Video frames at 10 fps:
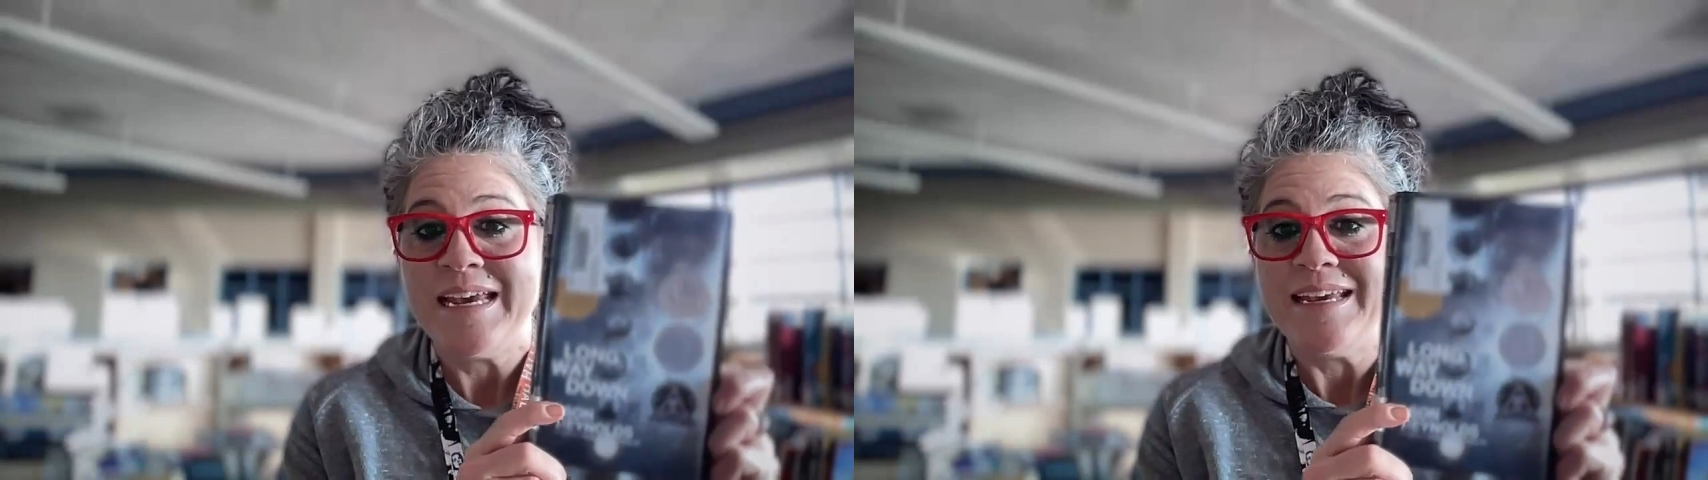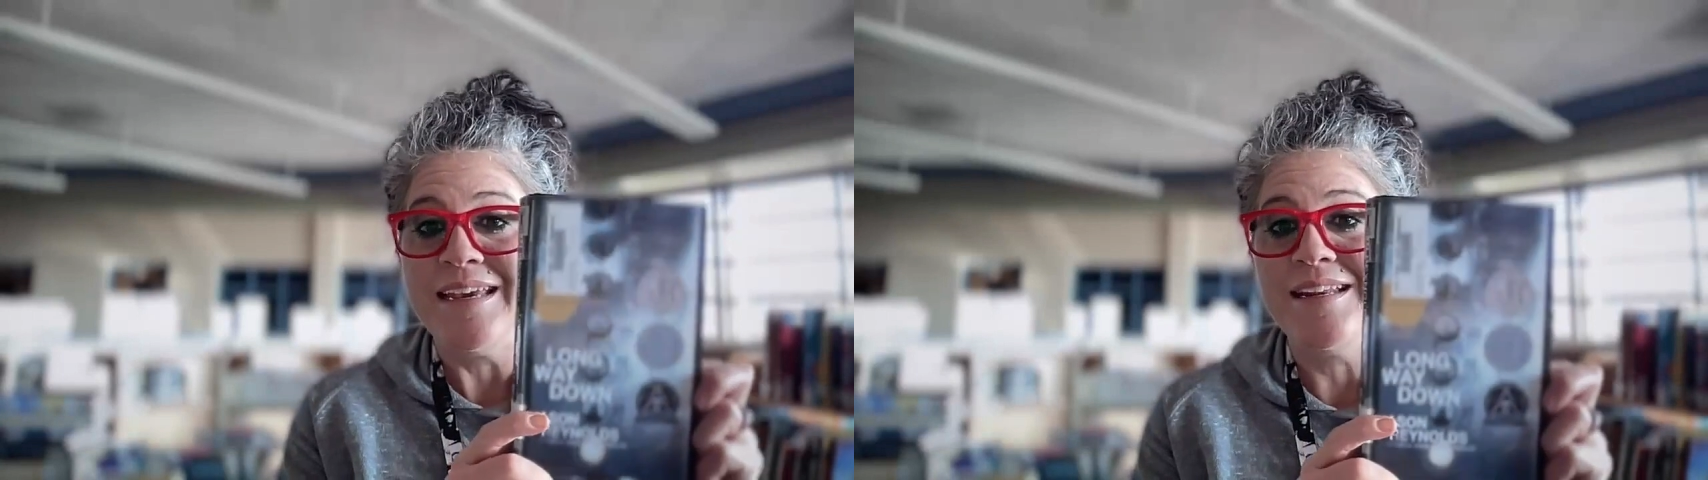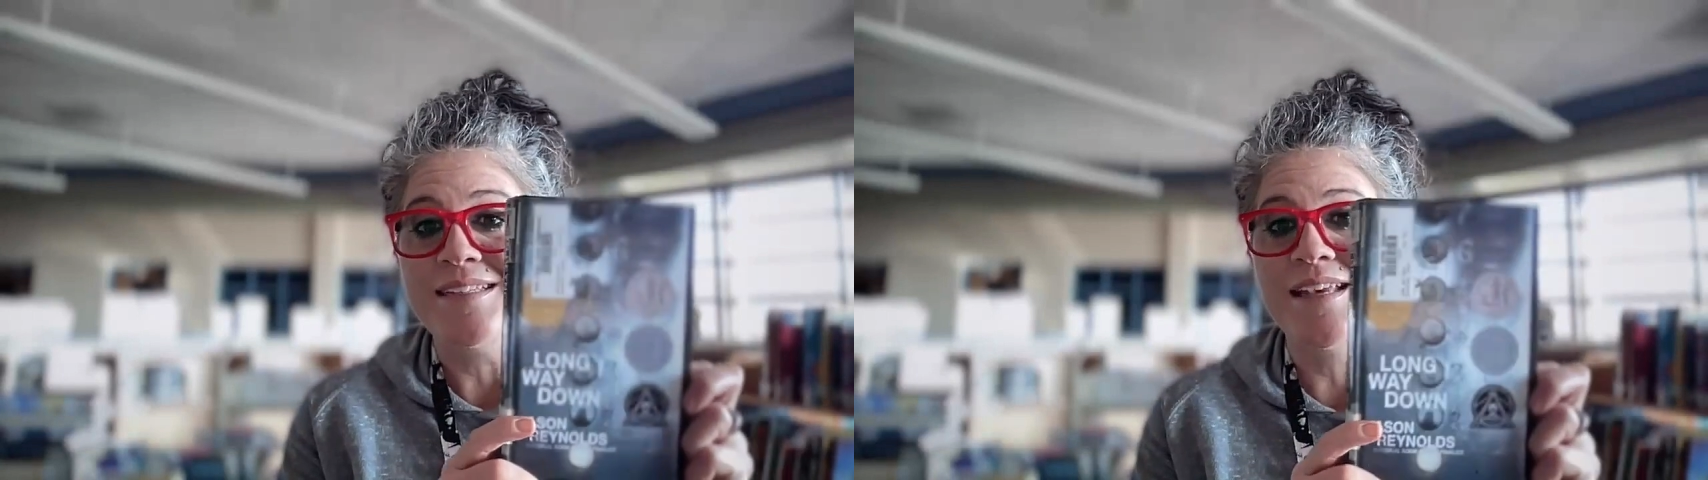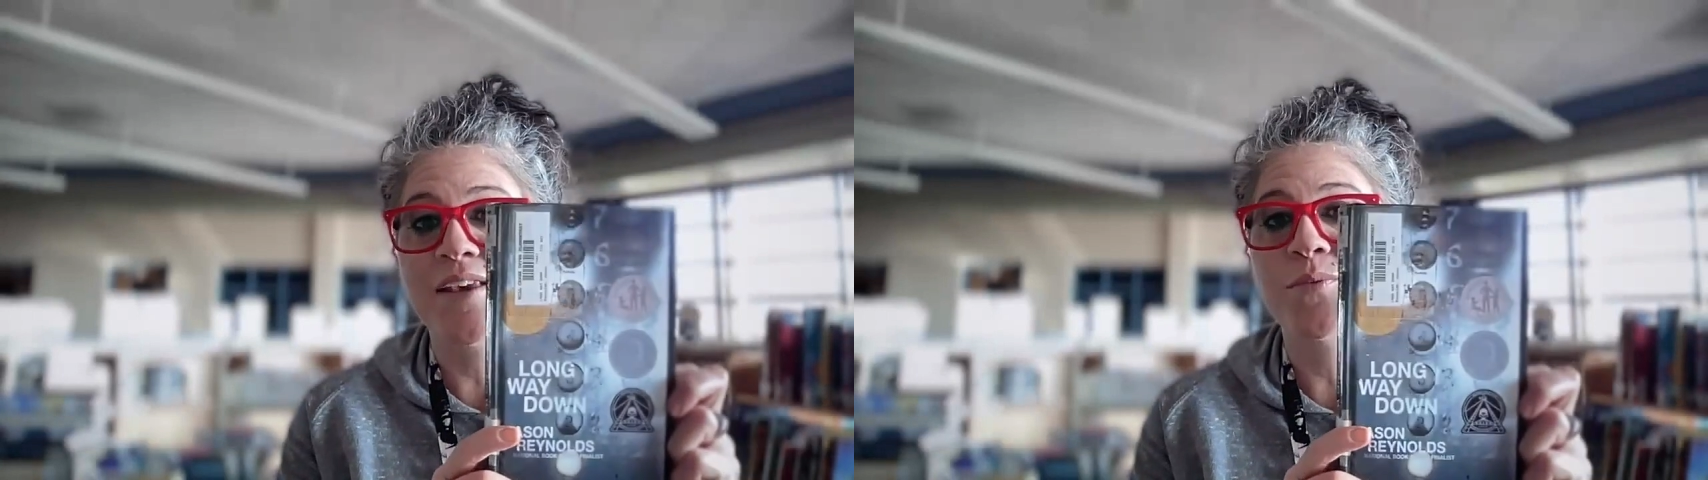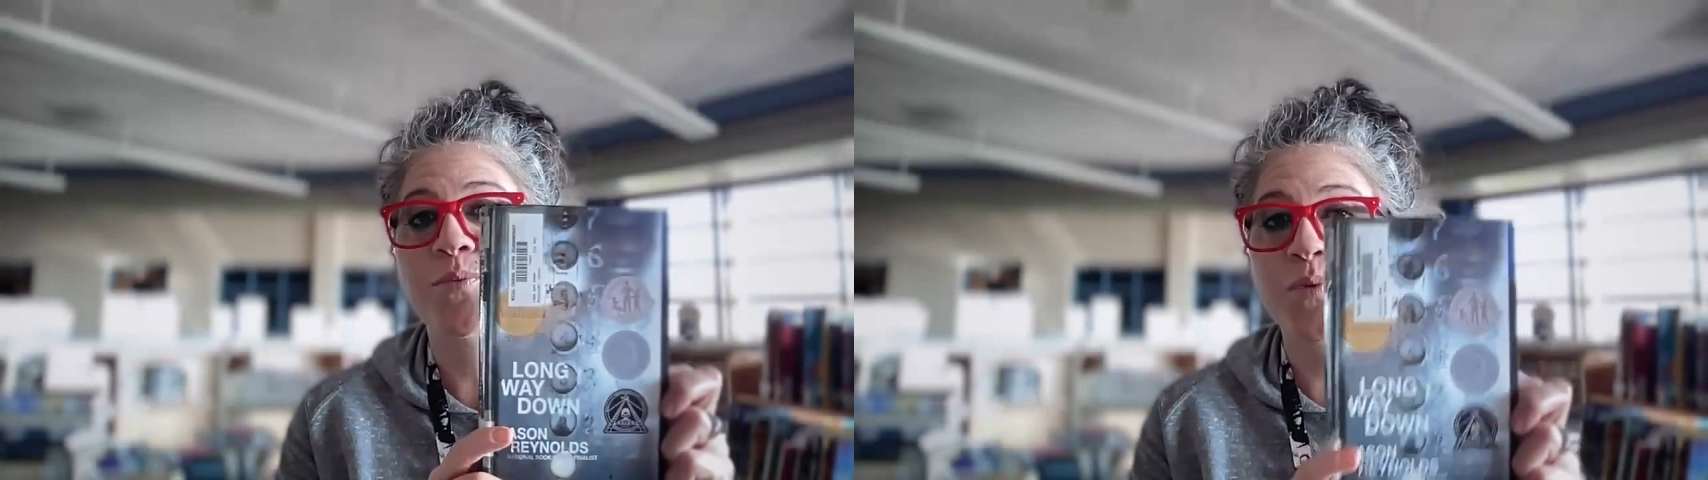It is
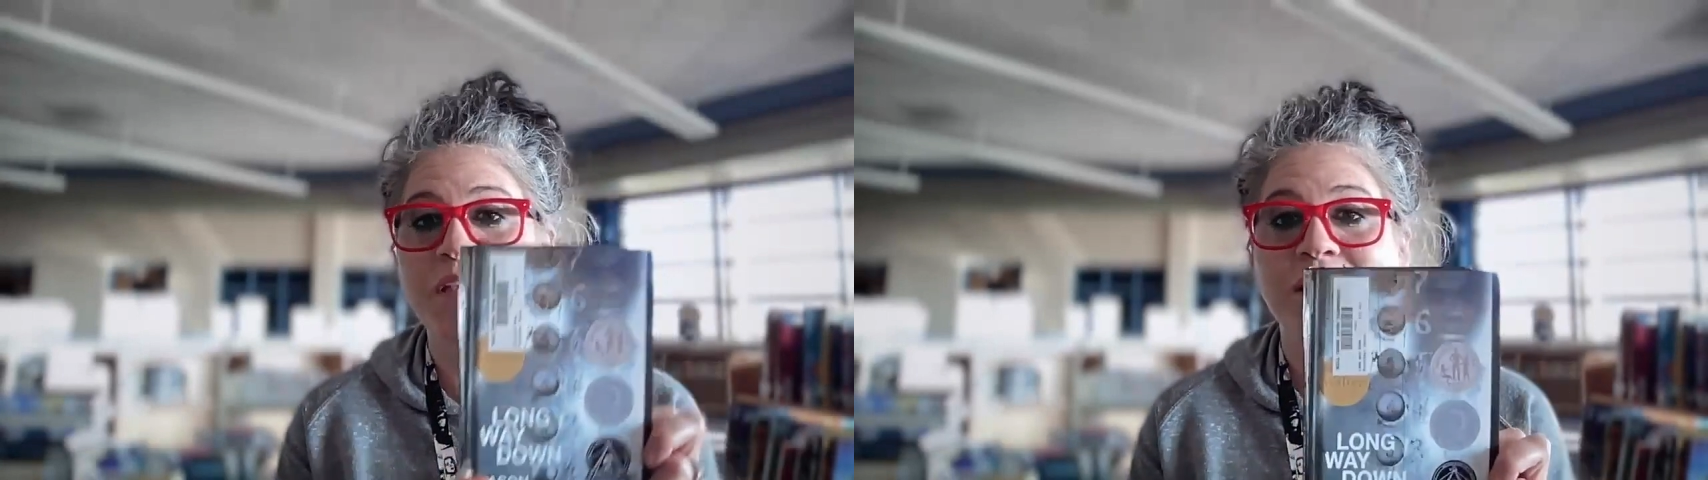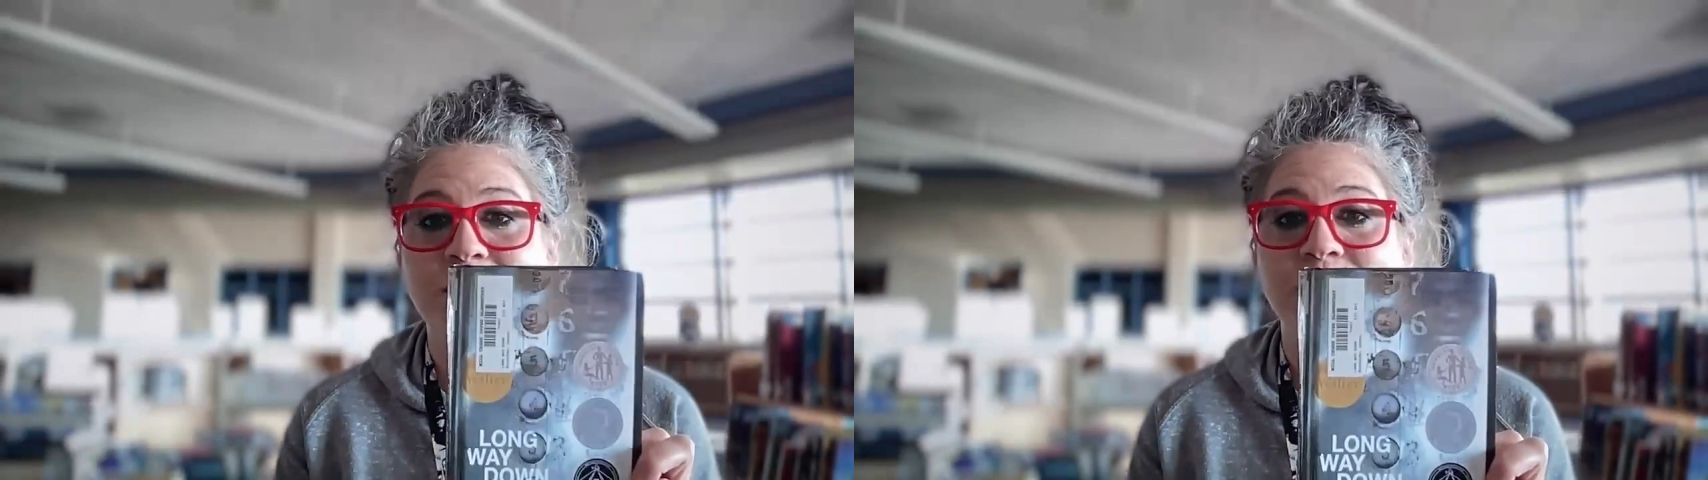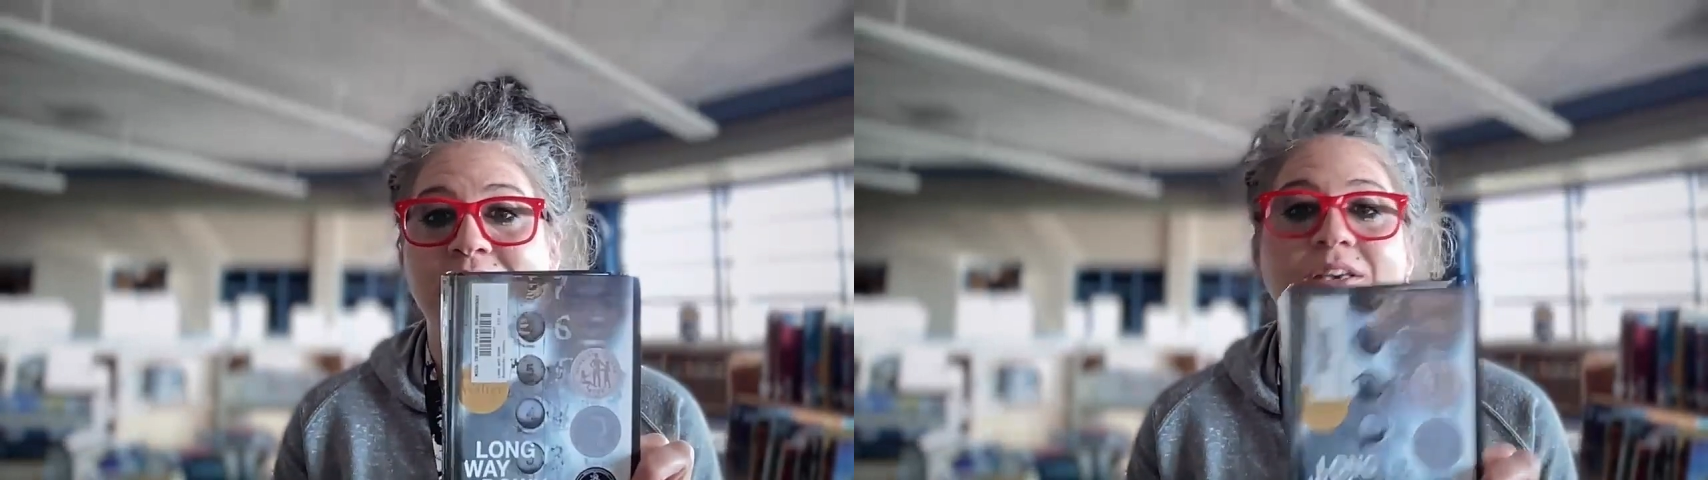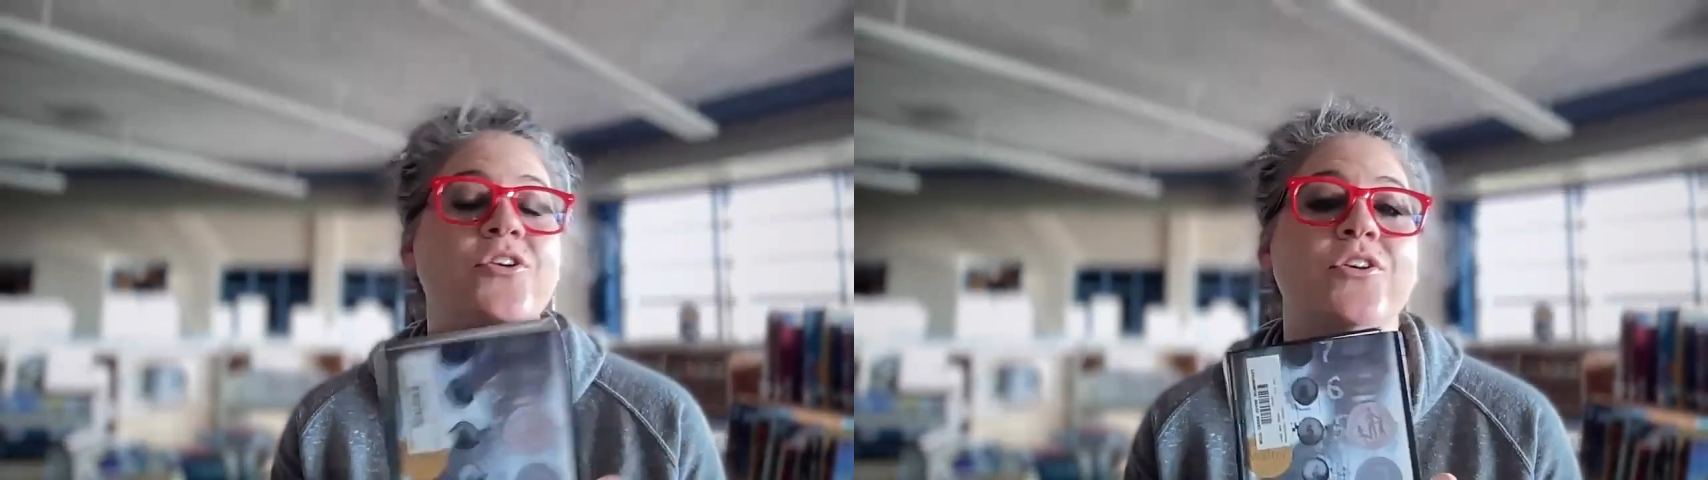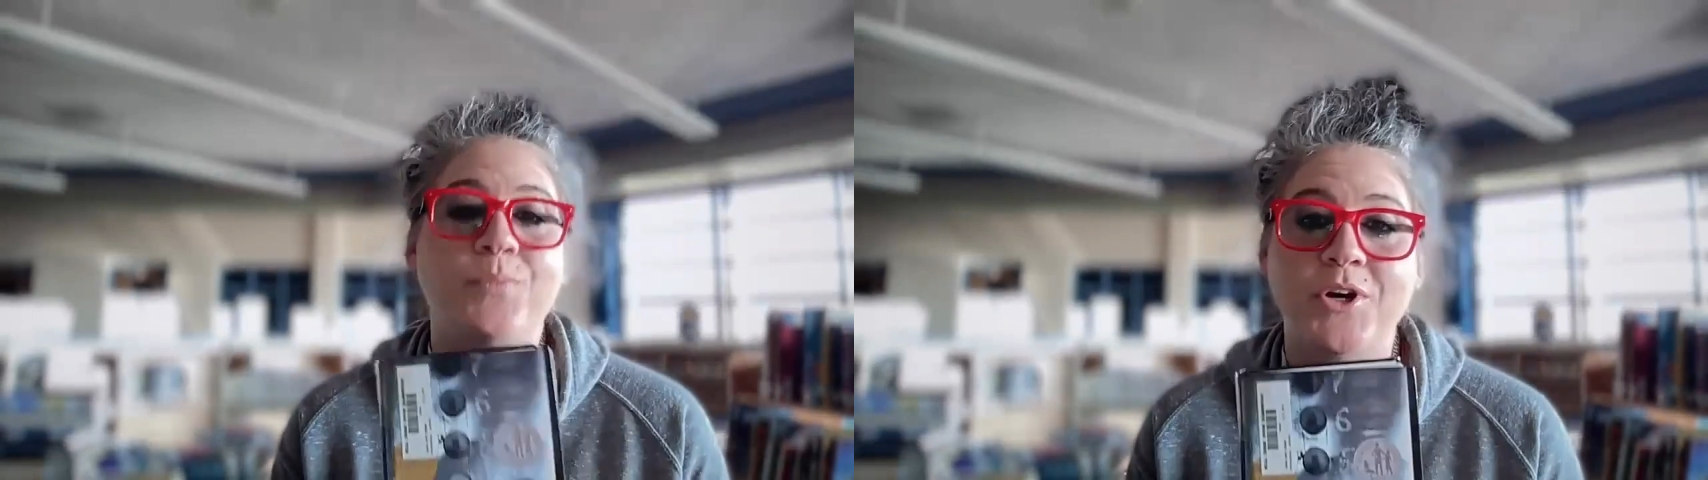a really, really
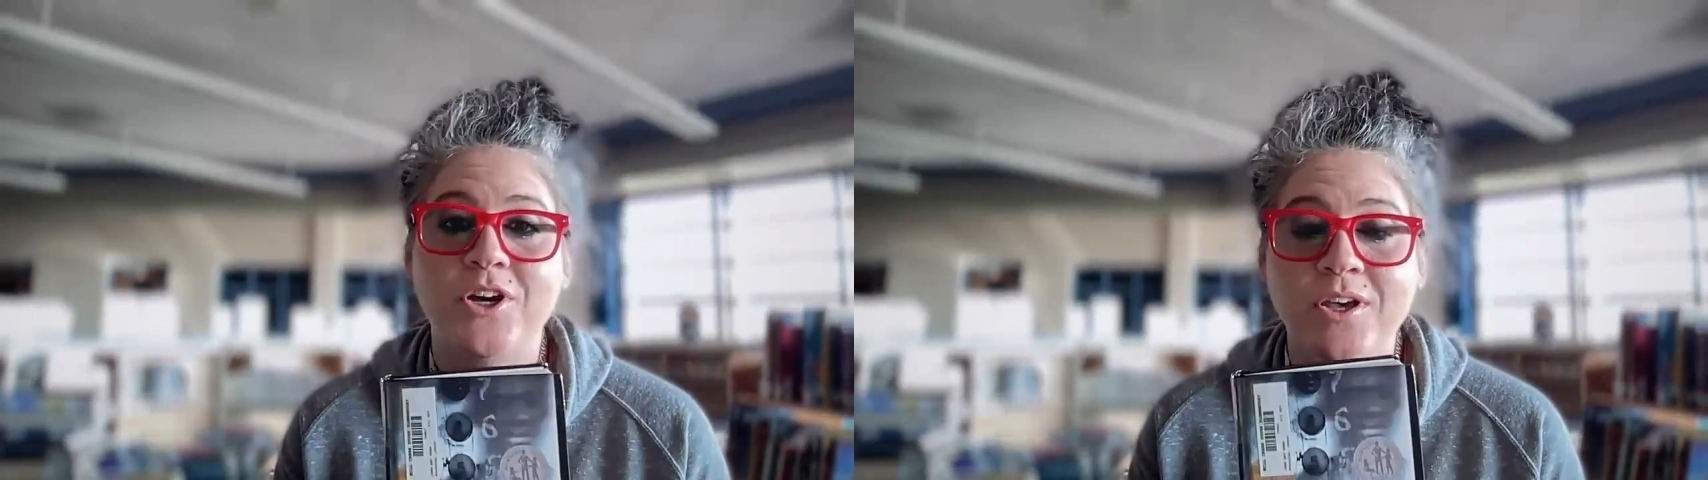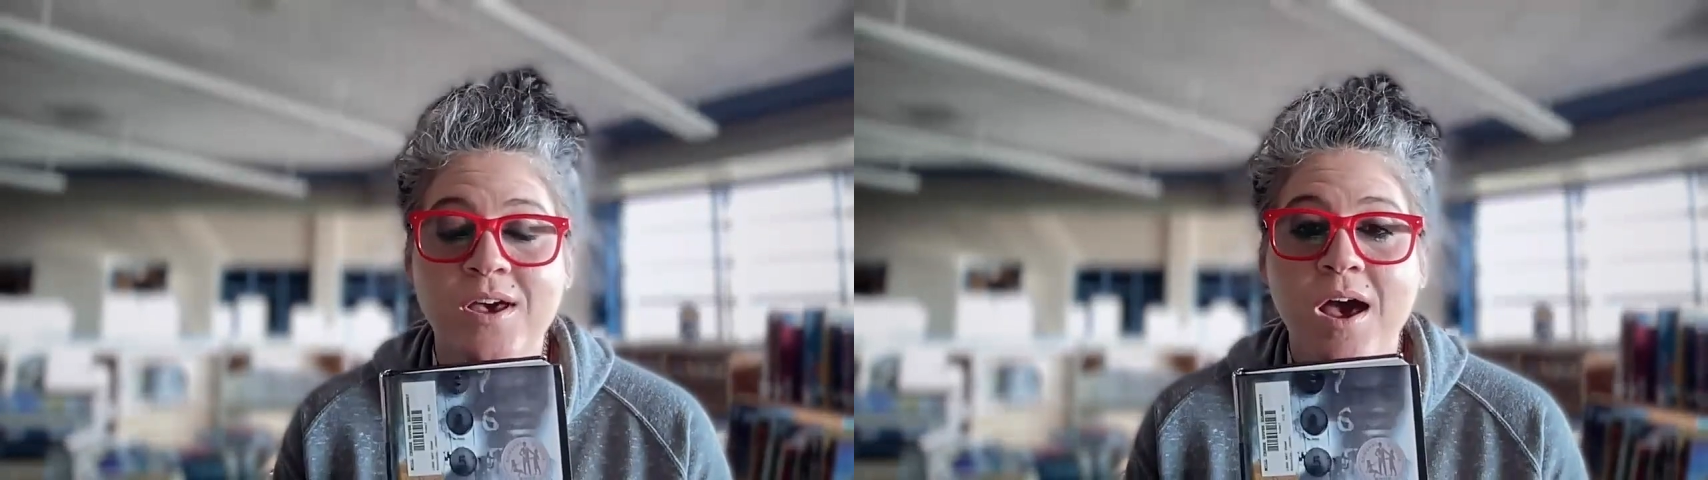good book.